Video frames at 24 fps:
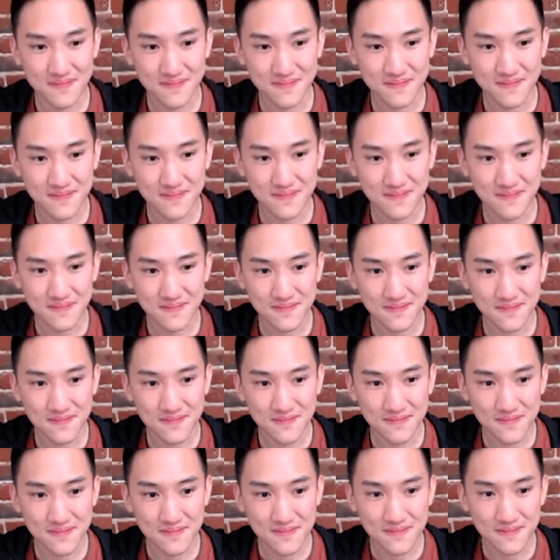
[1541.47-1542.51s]

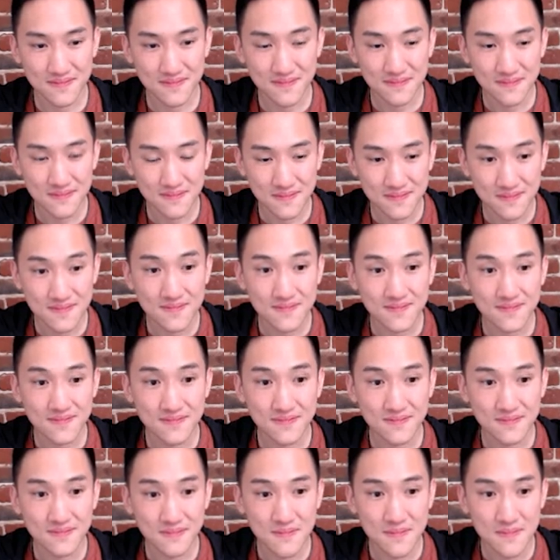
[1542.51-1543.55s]

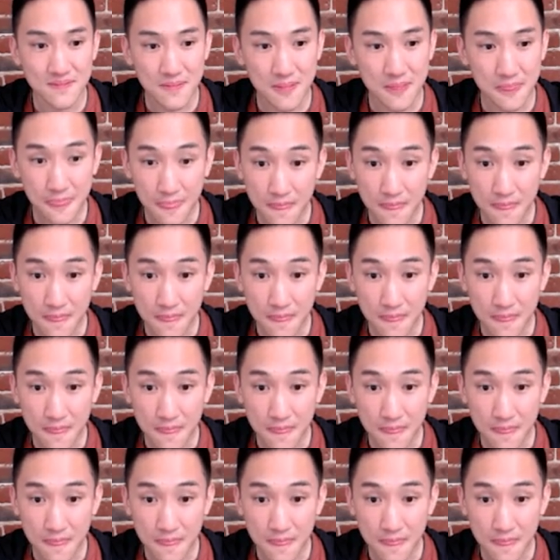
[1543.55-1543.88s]
(not speaking)